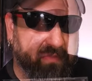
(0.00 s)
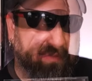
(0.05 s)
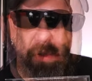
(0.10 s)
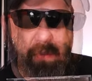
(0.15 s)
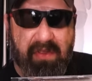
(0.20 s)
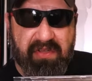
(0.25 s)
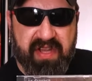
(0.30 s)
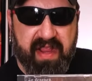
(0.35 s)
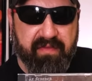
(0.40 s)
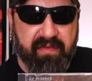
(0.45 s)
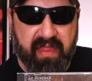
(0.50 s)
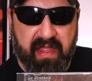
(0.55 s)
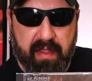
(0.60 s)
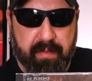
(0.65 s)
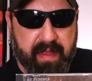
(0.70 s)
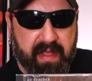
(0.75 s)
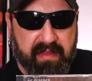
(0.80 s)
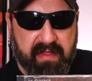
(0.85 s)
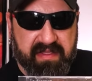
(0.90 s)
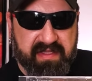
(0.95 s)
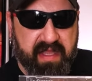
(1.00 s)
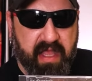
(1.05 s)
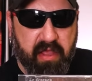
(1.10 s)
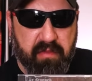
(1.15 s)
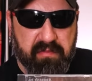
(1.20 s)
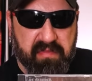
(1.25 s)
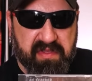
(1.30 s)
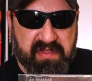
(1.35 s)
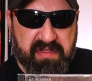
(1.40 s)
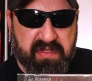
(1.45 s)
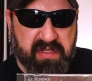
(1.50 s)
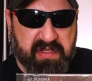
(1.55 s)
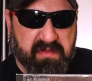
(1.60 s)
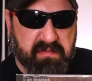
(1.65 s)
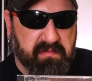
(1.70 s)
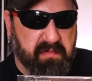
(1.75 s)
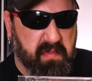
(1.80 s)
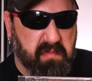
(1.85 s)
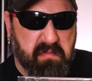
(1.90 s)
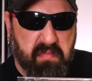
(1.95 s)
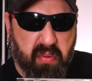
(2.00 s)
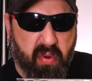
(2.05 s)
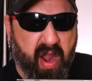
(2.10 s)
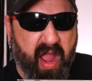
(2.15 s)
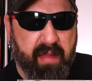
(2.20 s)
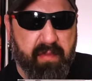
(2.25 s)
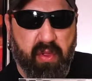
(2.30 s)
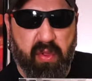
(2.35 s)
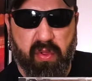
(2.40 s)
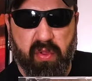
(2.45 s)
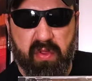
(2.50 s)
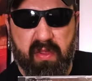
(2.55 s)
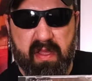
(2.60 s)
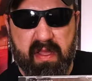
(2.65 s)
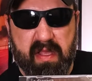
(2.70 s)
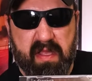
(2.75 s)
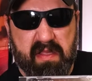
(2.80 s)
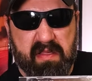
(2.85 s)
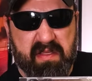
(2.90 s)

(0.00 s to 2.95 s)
Pretty much everything about this album is just primal,